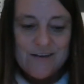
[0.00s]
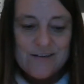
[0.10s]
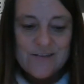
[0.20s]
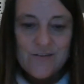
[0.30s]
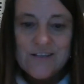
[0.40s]

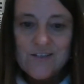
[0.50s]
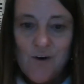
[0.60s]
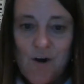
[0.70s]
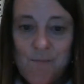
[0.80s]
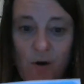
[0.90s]
So this
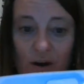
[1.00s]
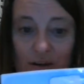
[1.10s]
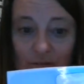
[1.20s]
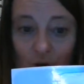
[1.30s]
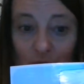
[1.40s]
time
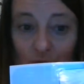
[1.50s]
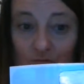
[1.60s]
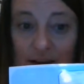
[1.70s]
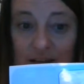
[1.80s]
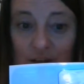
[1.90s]
I've got a
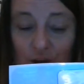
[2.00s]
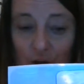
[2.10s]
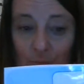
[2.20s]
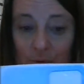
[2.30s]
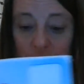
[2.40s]
red
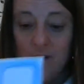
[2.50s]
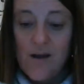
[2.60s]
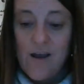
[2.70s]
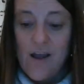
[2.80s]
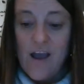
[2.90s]
cube.
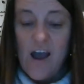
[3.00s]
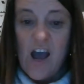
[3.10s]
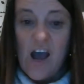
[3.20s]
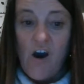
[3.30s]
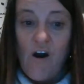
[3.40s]

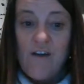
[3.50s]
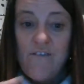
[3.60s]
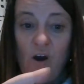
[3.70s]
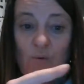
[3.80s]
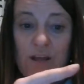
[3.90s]
I've
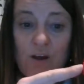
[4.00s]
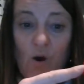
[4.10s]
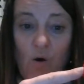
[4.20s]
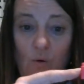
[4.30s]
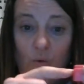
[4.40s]
only
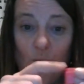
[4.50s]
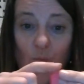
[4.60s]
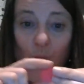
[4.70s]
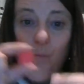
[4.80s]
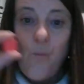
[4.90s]
got
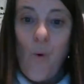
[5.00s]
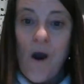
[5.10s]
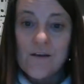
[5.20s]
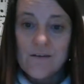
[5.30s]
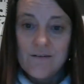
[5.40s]

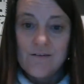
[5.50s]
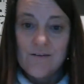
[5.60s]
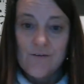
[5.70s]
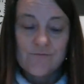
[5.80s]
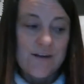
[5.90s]
1
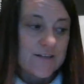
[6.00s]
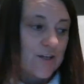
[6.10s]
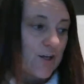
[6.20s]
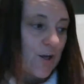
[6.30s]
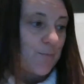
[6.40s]
red
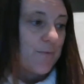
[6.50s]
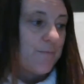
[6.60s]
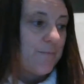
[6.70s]
cube.